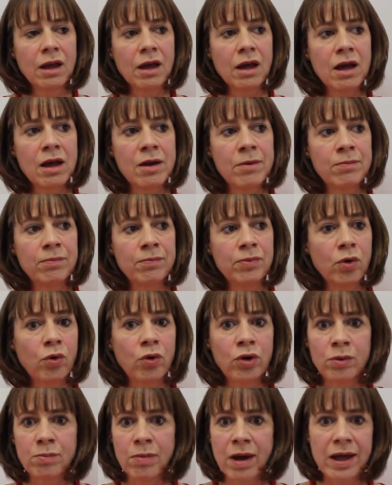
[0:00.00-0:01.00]
or
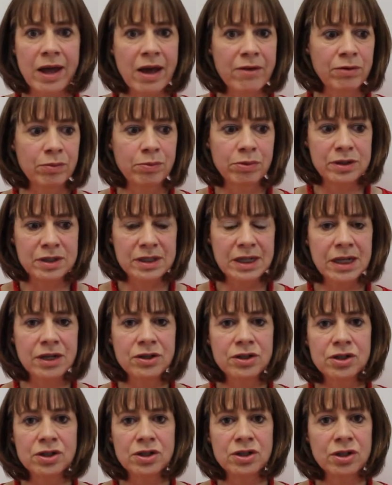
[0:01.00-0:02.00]
you might have a
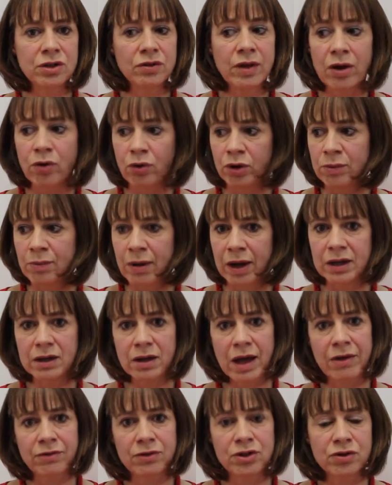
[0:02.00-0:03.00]
procedure to do that, or you might
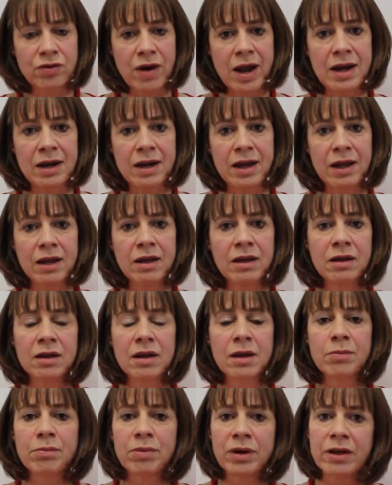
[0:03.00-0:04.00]
have training,
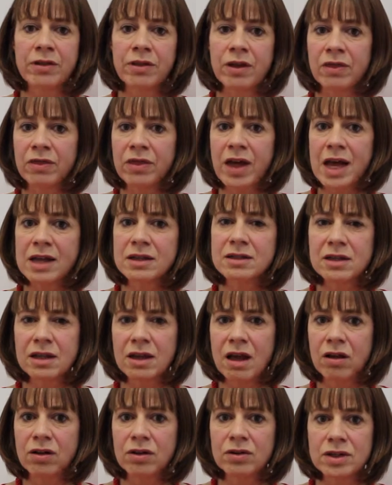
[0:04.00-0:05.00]
but I think that's
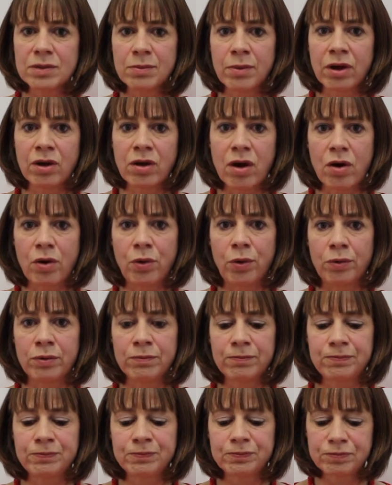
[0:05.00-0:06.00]
the ultimate goal.
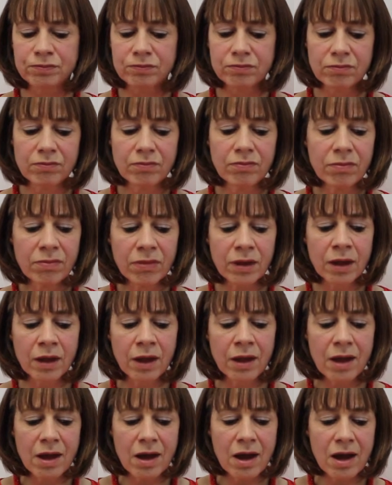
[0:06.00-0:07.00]

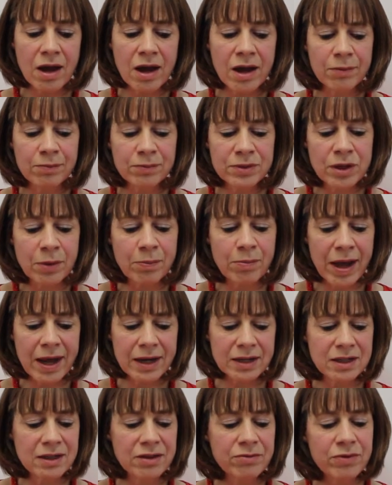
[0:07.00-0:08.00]
So
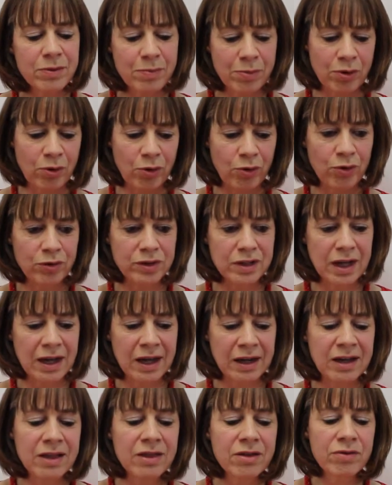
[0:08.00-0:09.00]
back to the report,
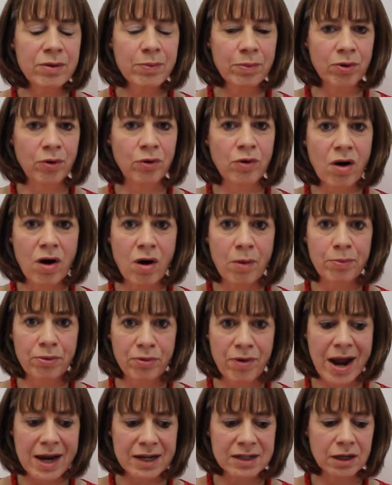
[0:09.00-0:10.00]
and in the report are
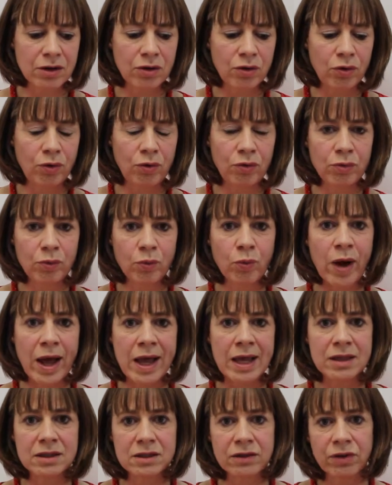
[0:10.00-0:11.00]
practical
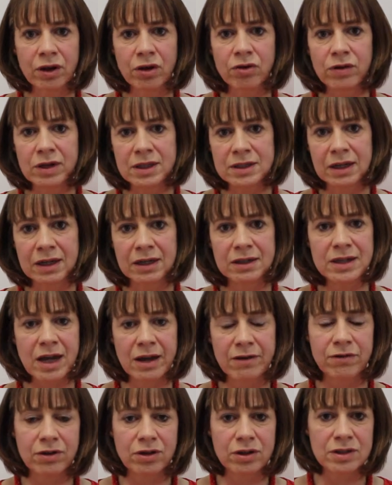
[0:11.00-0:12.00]
ways of increasing
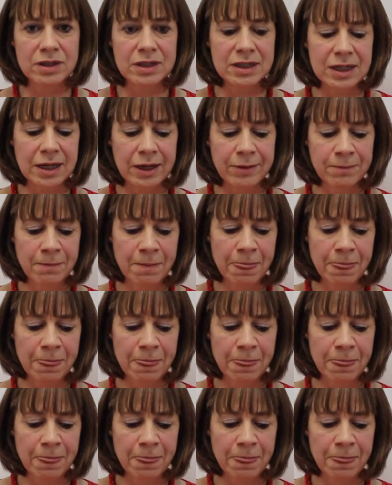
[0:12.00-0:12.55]
diversity.